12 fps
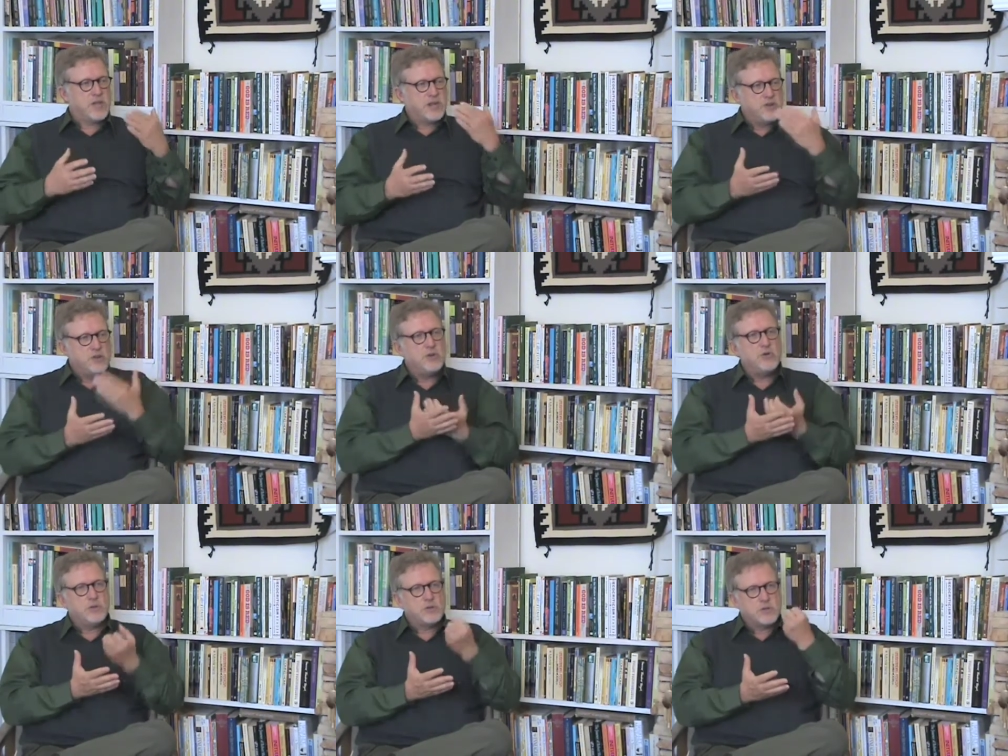I
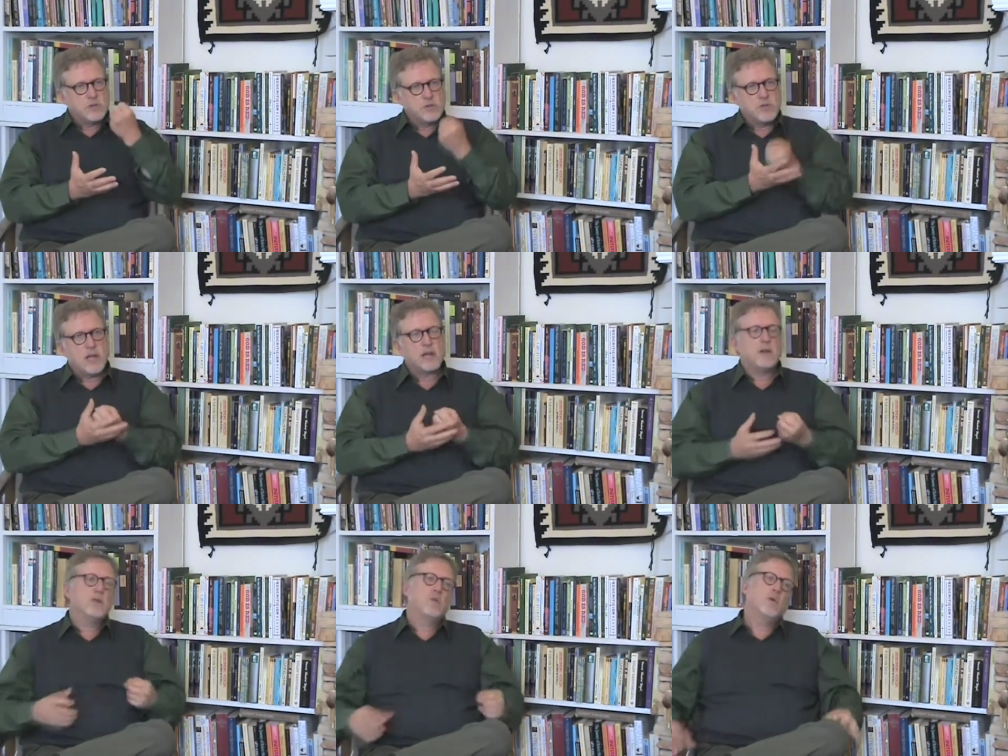knew this was
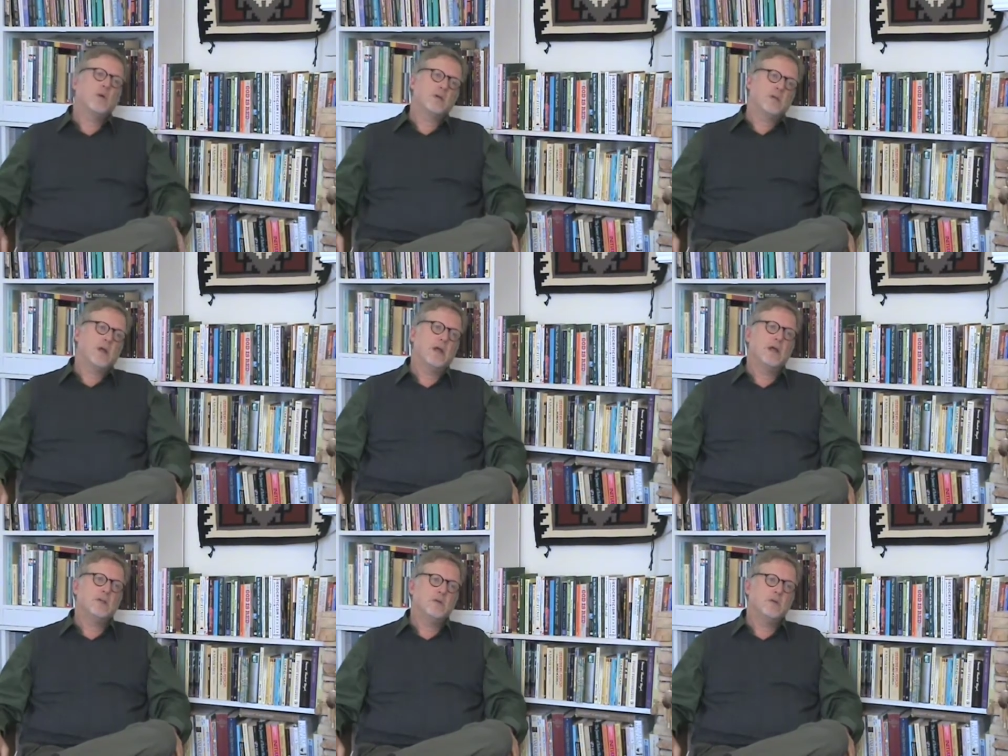exactly the work that I
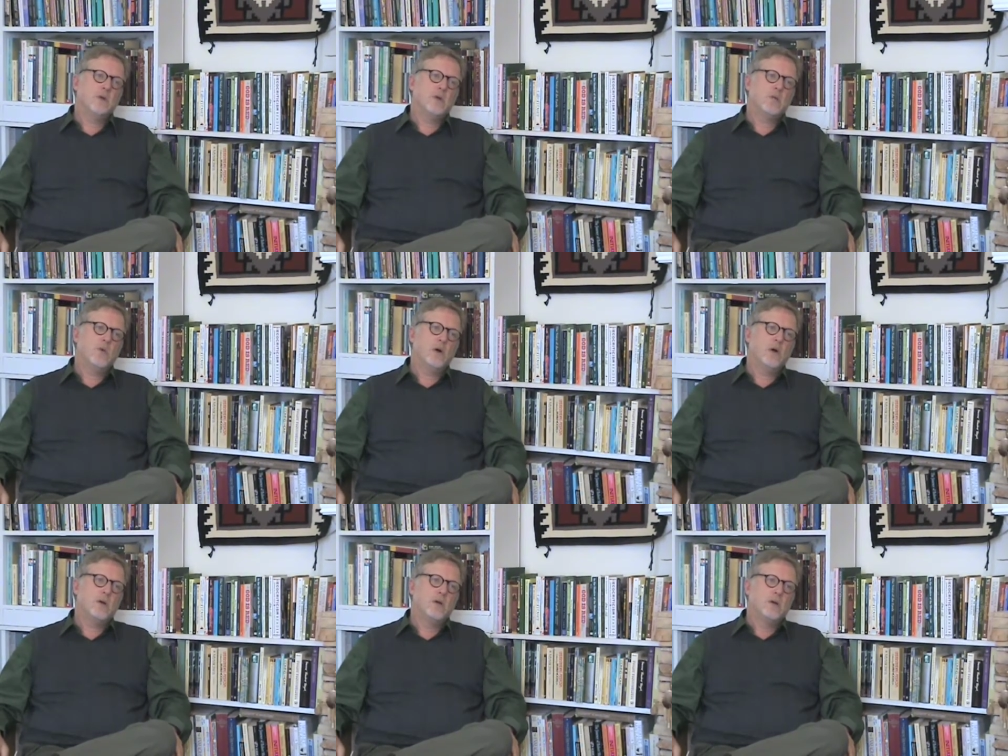had to do to get
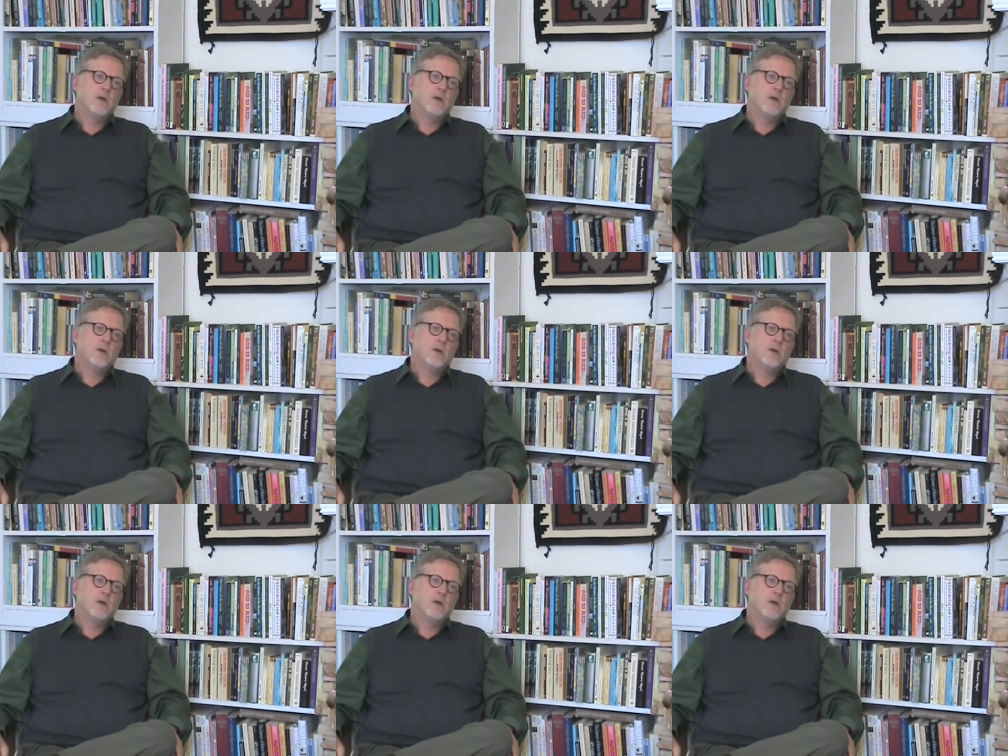well